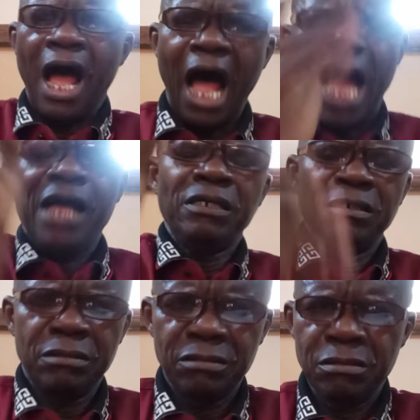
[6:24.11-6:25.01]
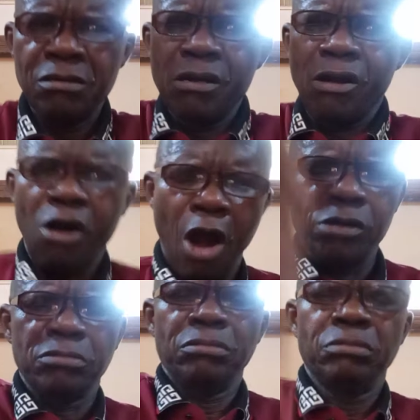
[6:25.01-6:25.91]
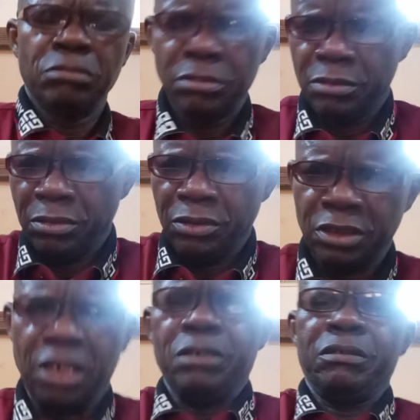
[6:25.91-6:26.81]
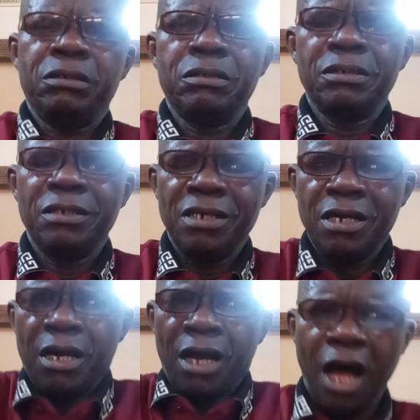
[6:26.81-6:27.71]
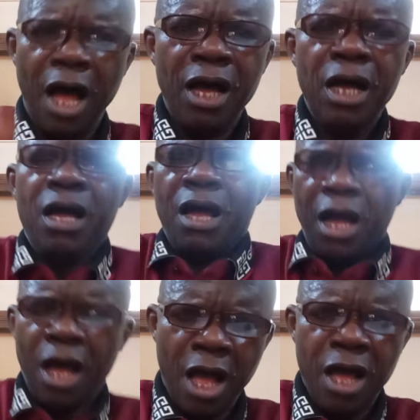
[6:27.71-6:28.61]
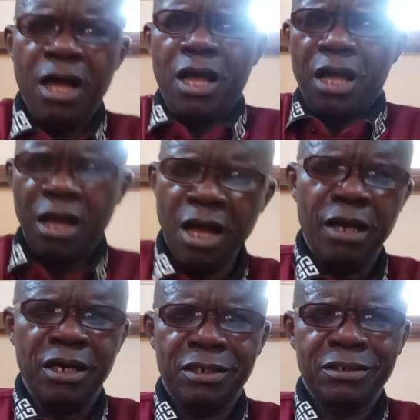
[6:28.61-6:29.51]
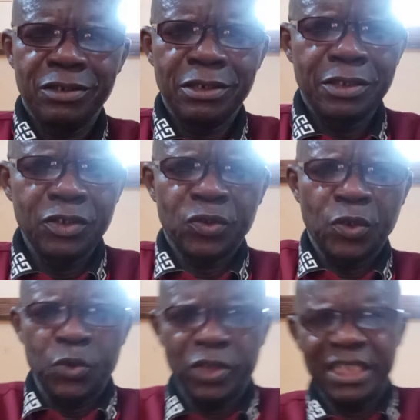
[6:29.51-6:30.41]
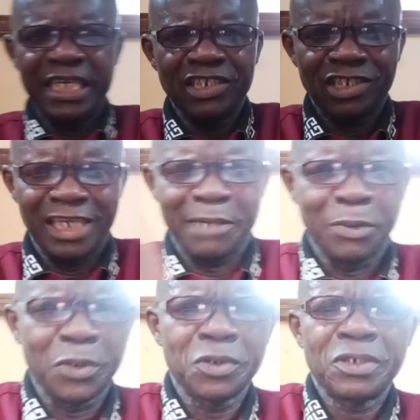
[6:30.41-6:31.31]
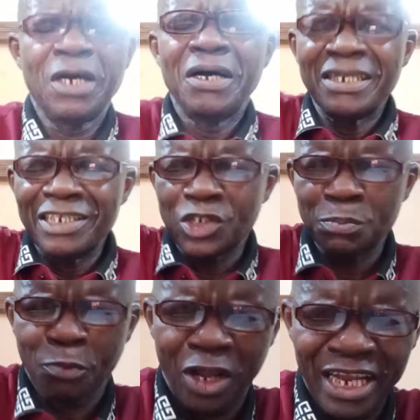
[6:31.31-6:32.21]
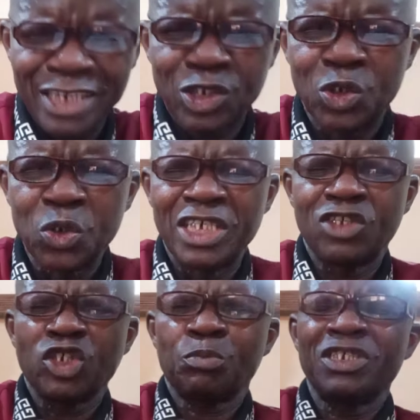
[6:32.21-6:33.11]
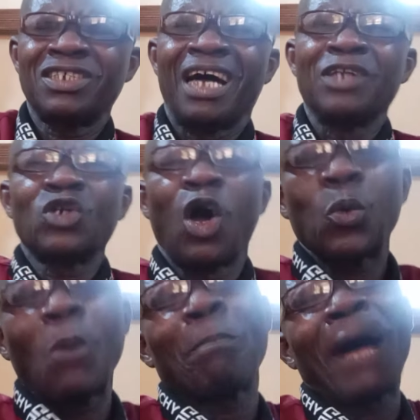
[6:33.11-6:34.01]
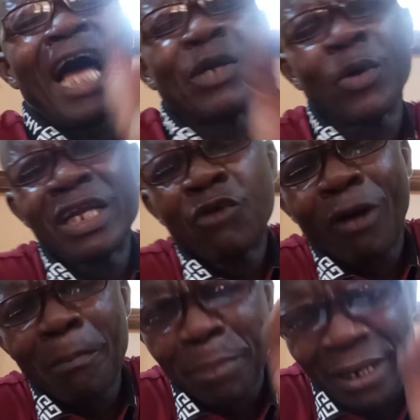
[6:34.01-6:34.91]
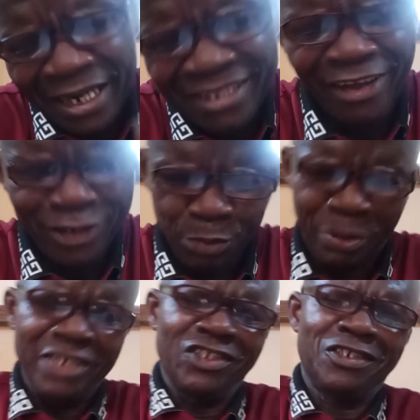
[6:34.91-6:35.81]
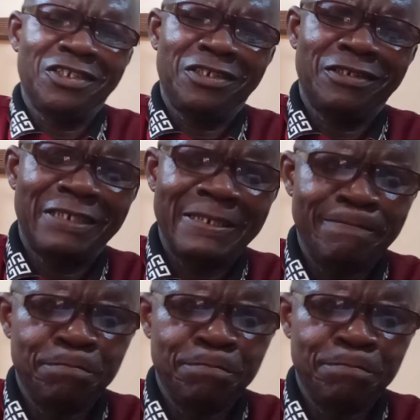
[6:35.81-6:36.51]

I, O, T. Ha, ha, ha. So you see, syllables, the smallest unit of speech sounds, occupy only 1 breath space.